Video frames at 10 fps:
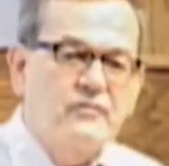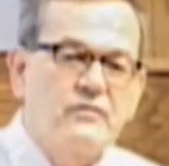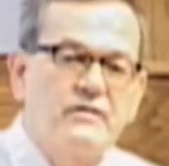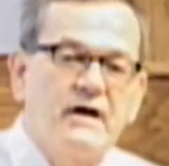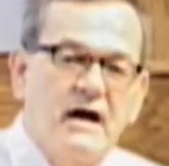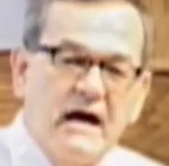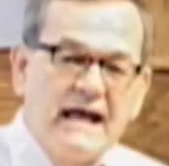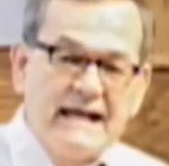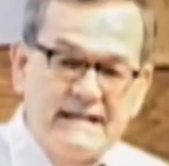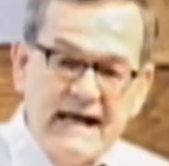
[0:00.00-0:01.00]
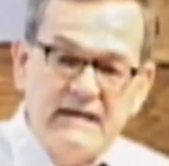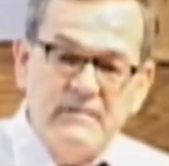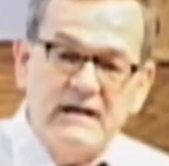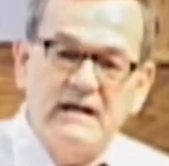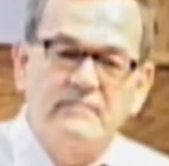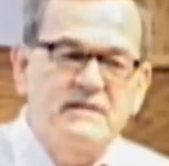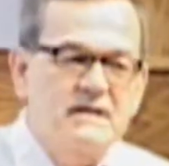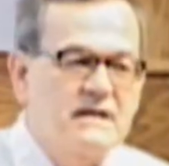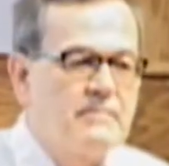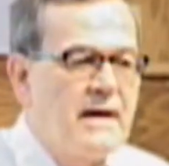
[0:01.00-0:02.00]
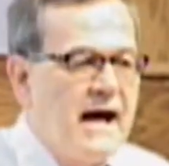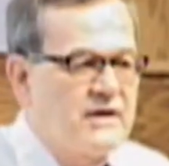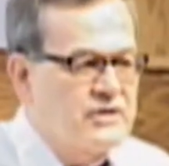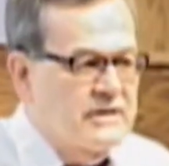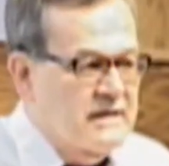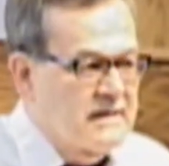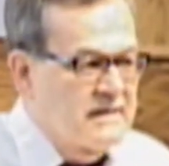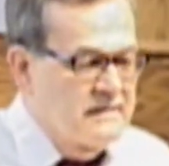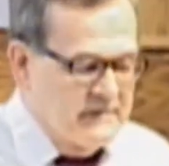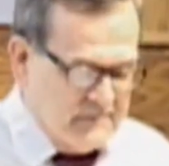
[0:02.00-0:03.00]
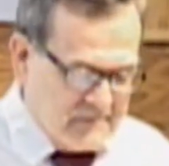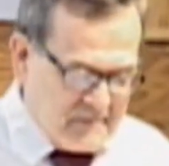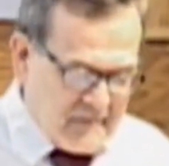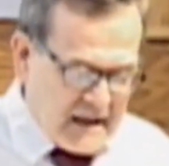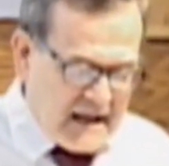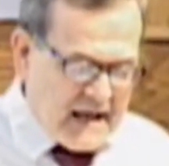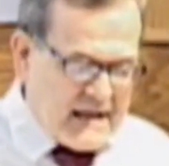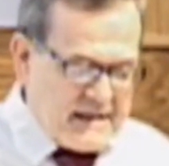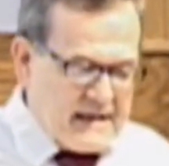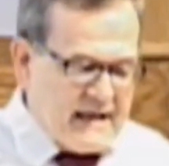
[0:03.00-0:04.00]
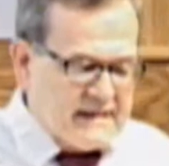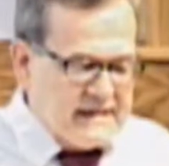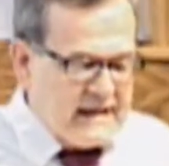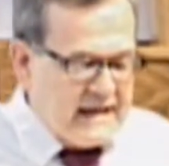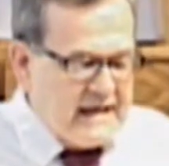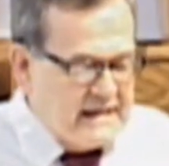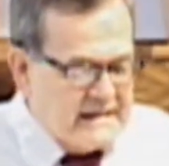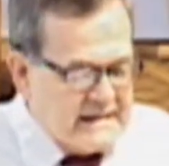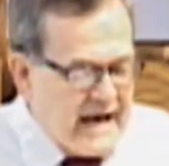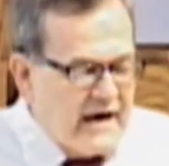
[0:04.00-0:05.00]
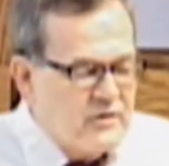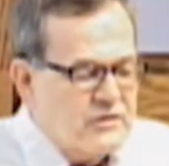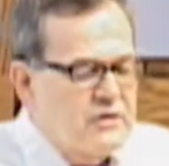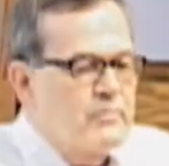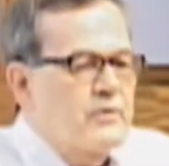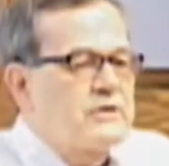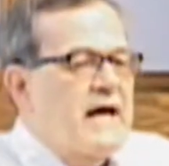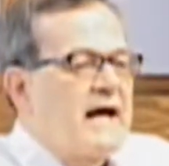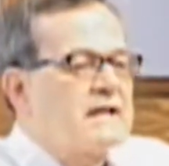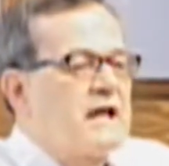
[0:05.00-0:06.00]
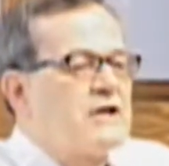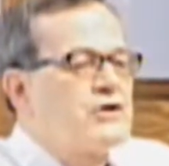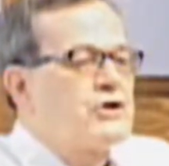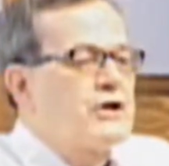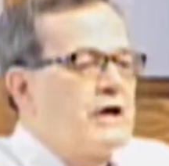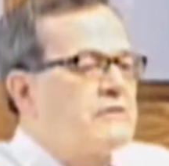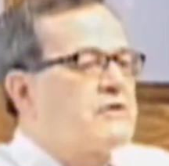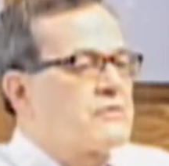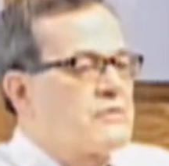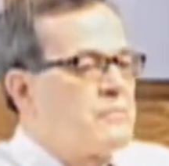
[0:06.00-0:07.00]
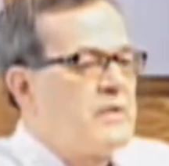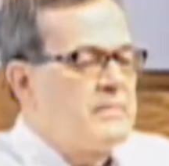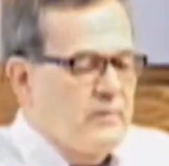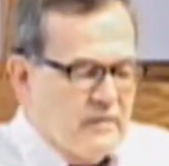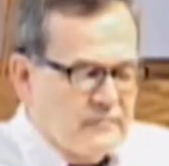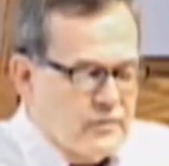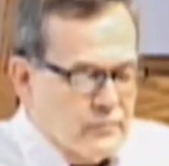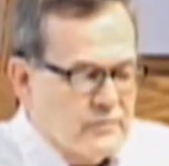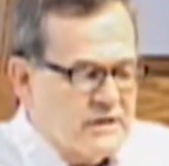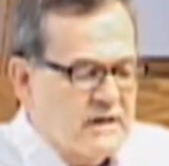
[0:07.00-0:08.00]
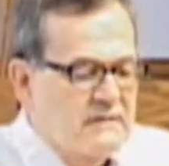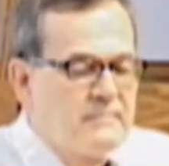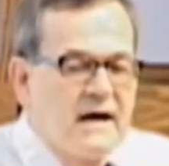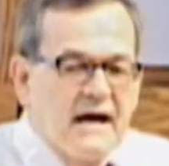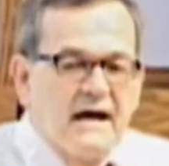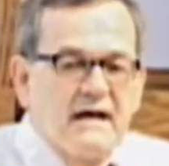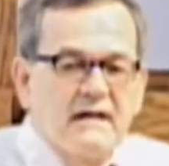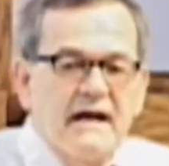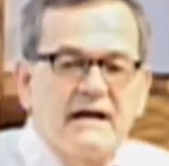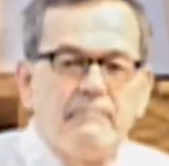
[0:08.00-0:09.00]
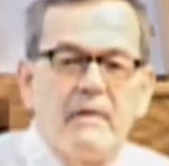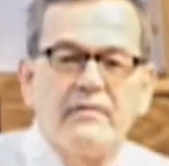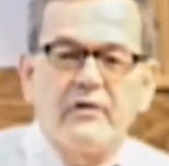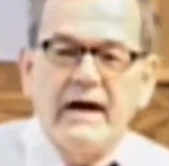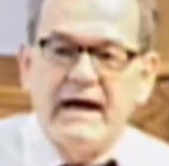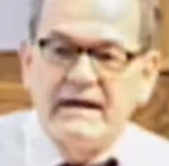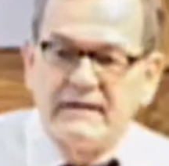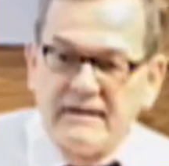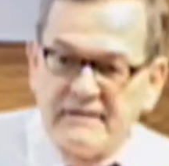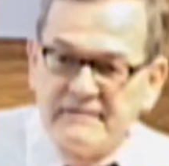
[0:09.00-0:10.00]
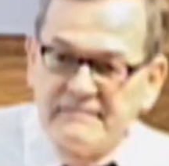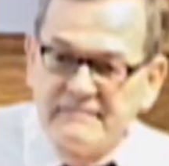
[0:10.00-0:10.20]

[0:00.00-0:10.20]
After the indictment comes the compassion. He says that he desires to protect and shelter the people of Jerusalem like a mother hen.